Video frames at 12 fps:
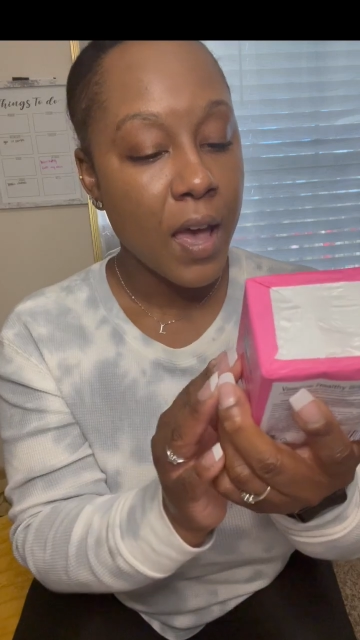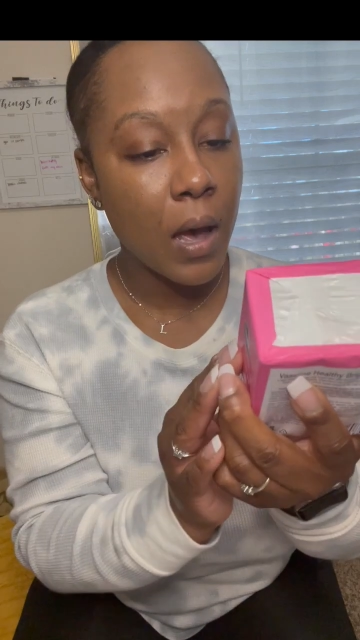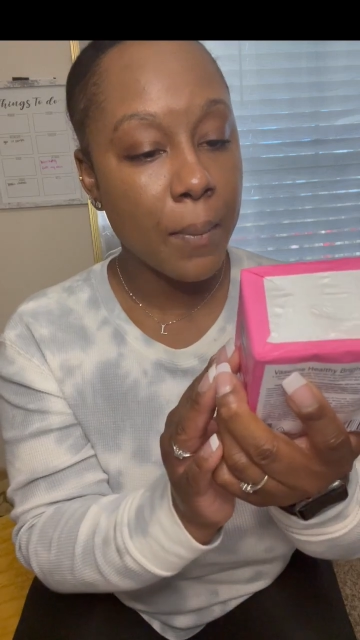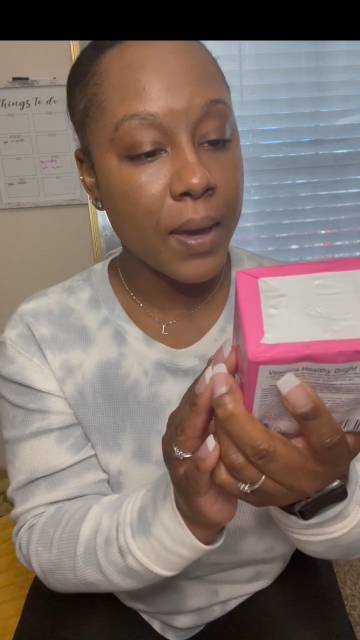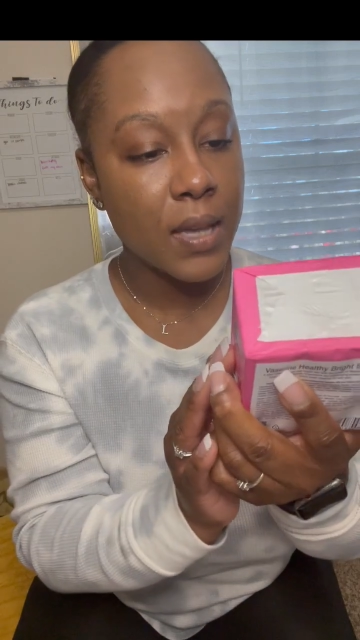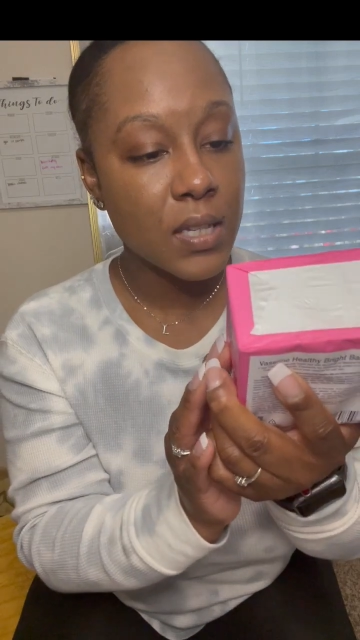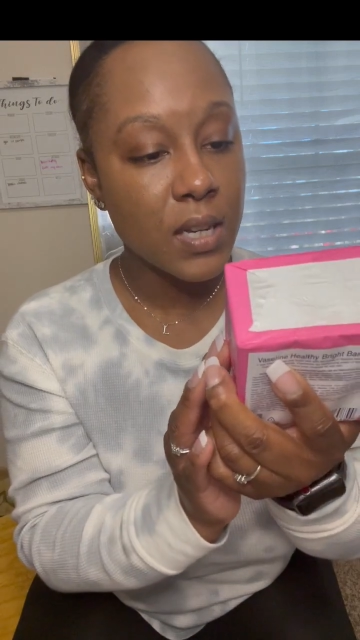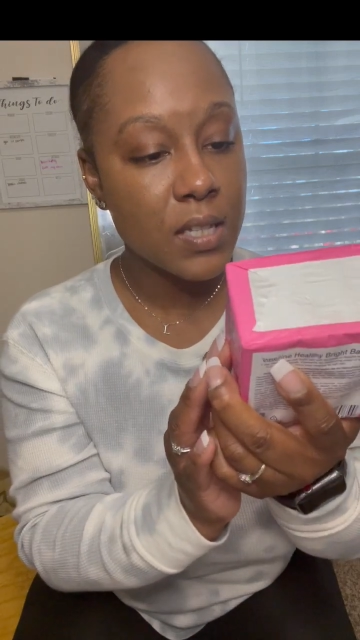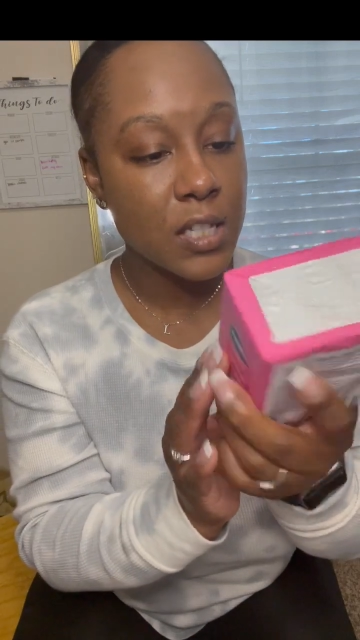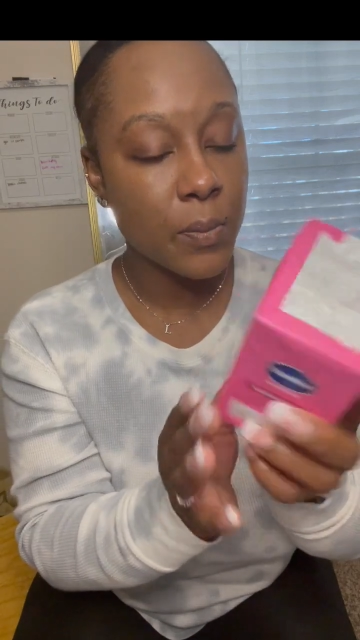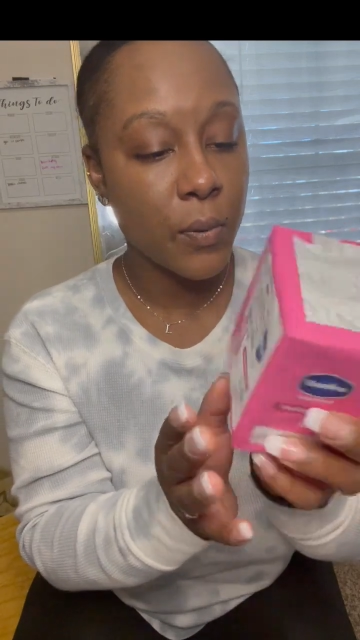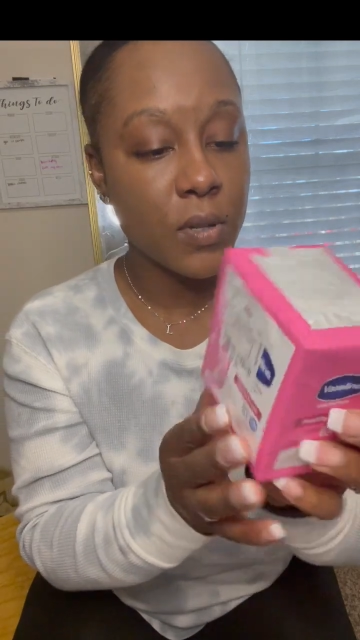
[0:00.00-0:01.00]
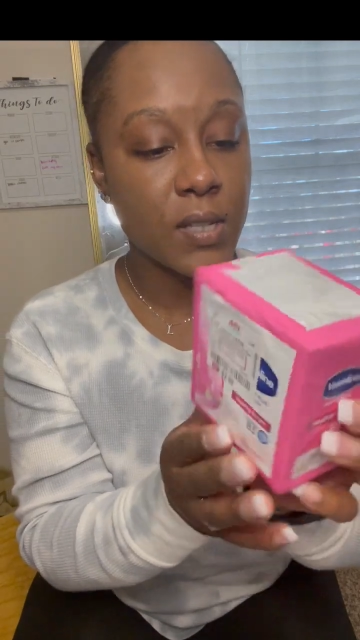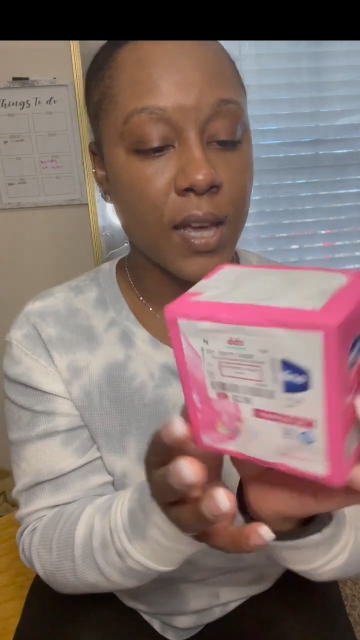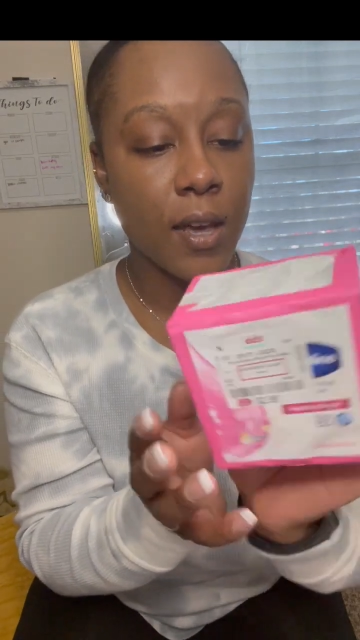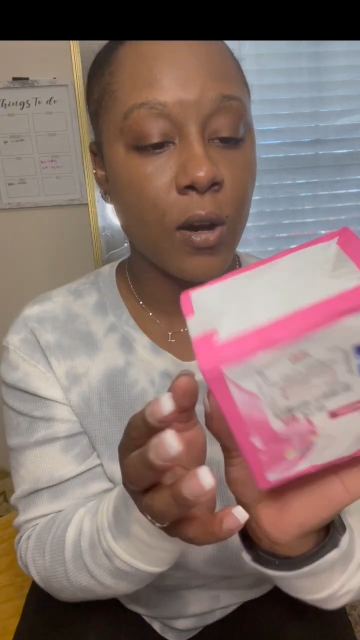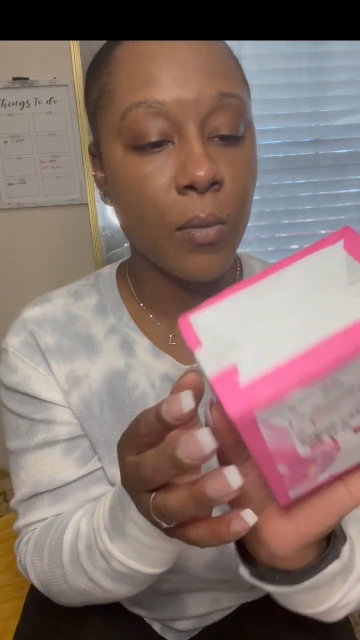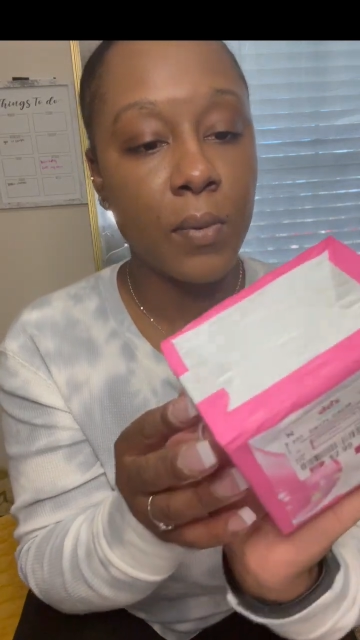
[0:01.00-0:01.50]
I'm guessing this is supposed to
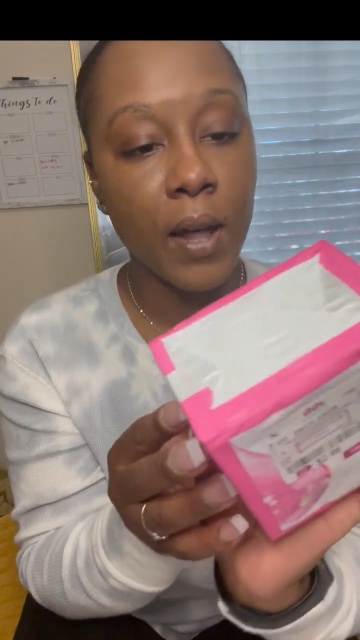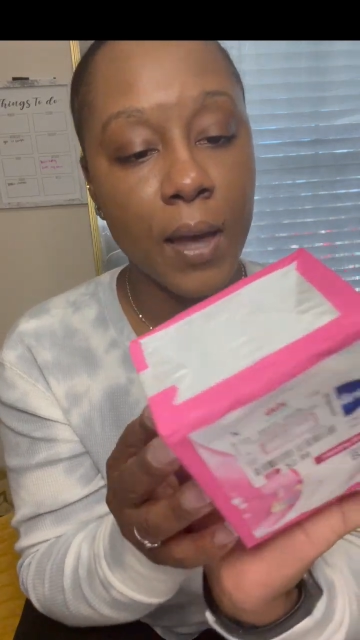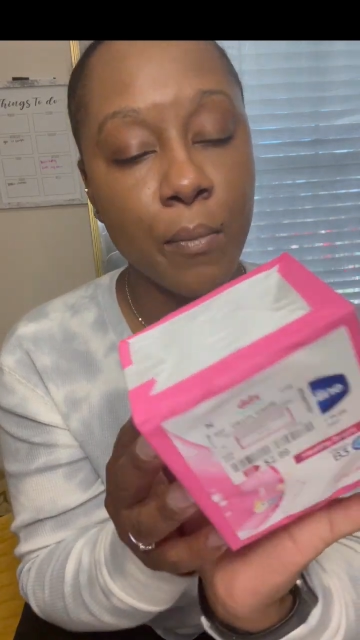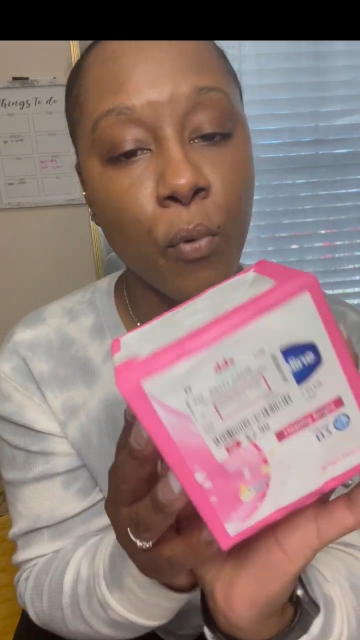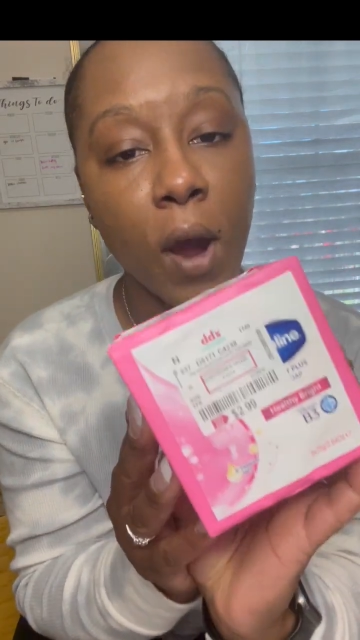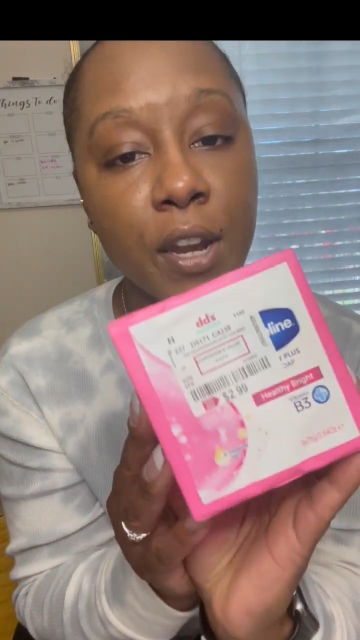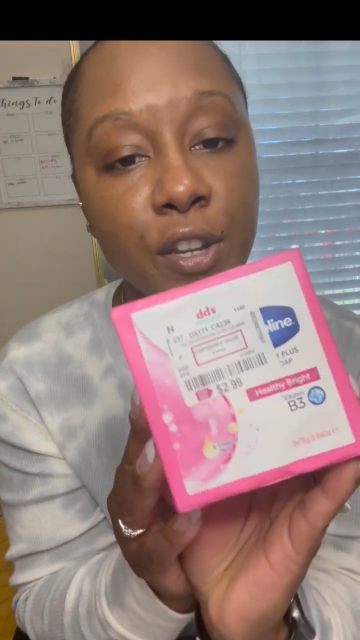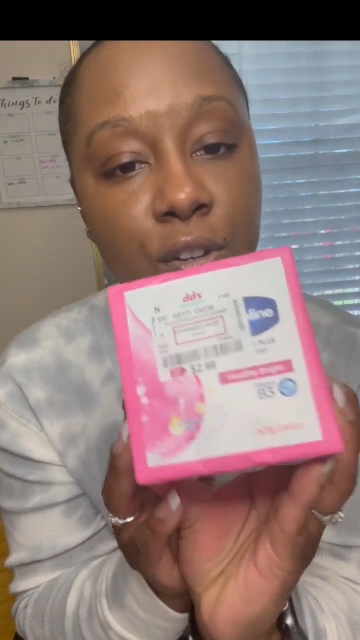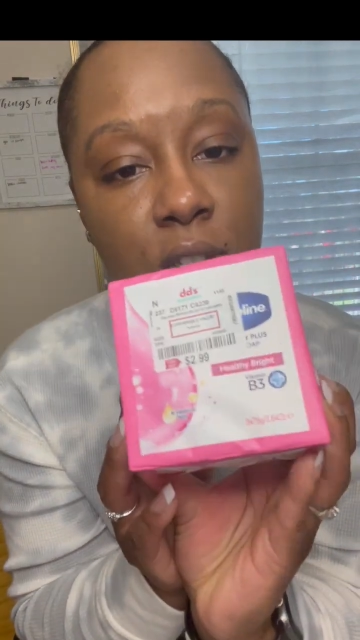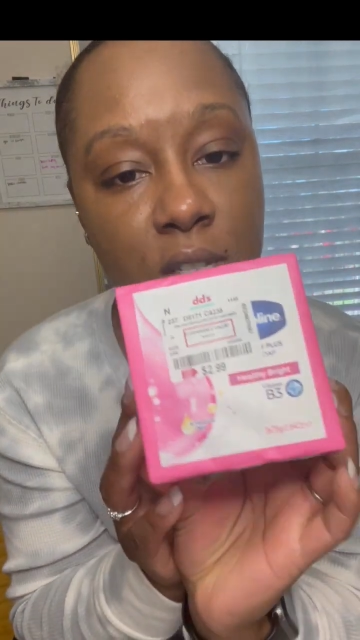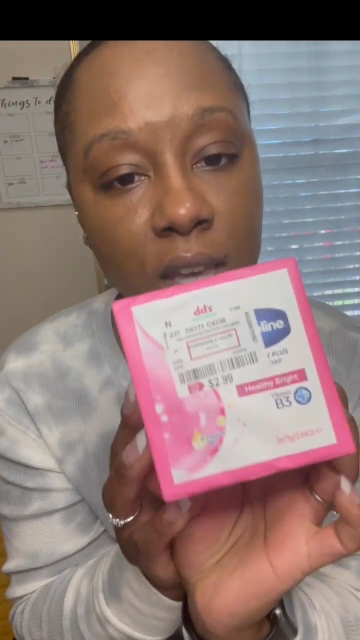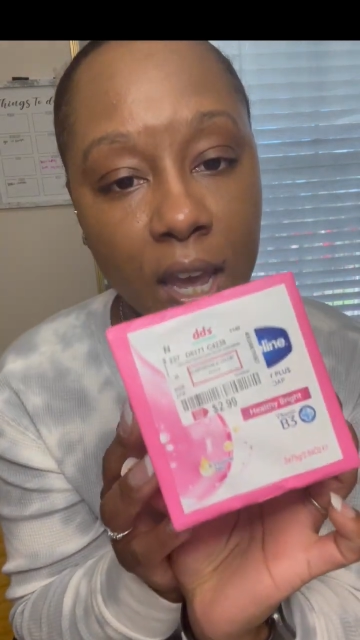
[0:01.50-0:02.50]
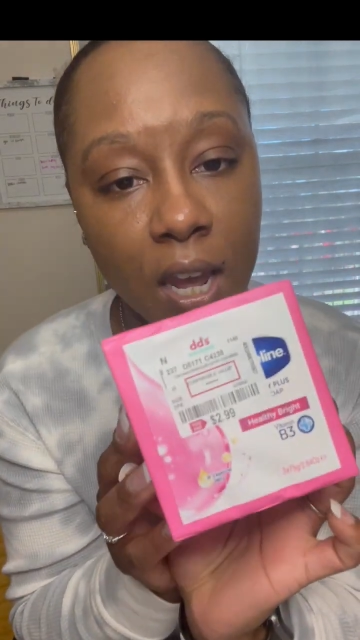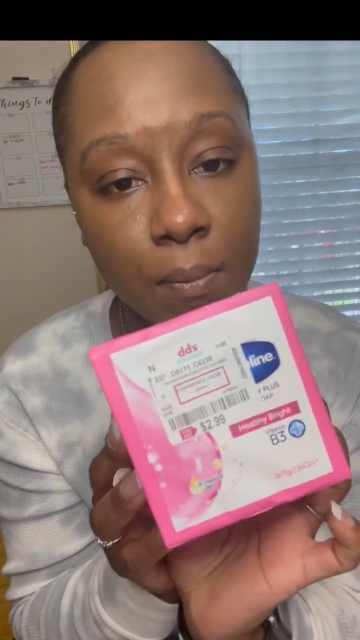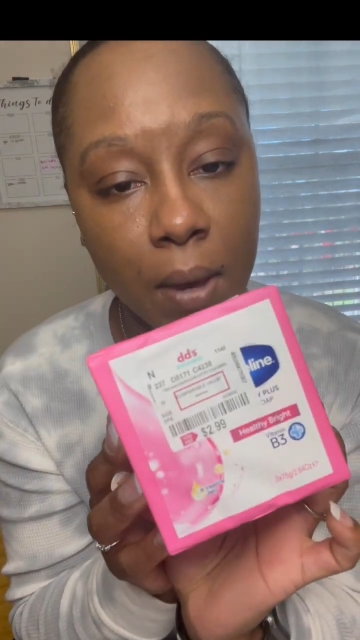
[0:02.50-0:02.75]
help like brighten your skin,